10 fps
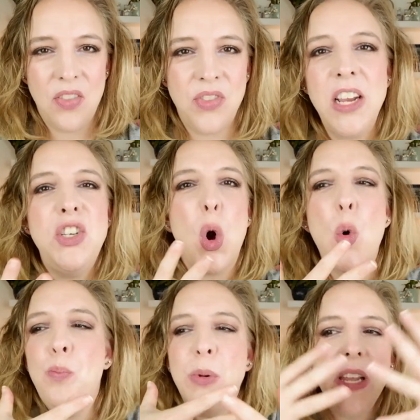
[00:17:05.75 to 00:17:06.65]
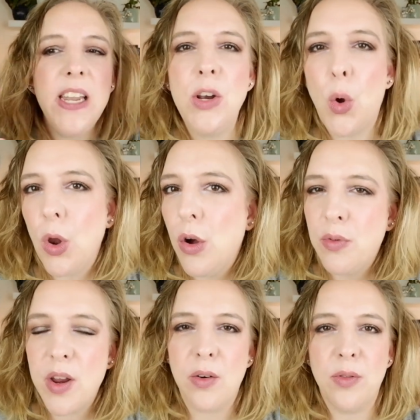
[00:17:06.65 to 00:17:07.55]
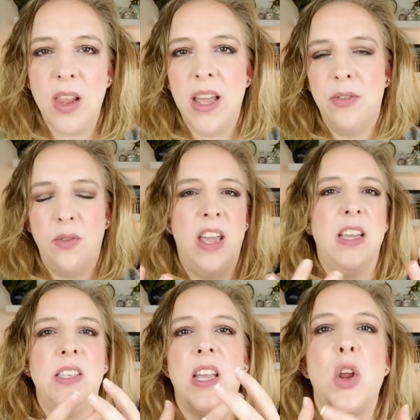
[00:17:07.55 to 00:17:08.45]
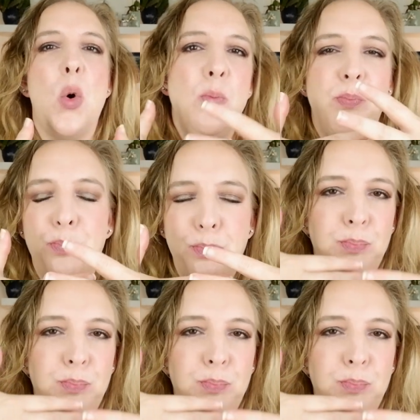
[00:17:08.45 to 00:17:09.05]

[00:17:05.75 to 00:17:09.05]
they don't bleed all over your face, they don't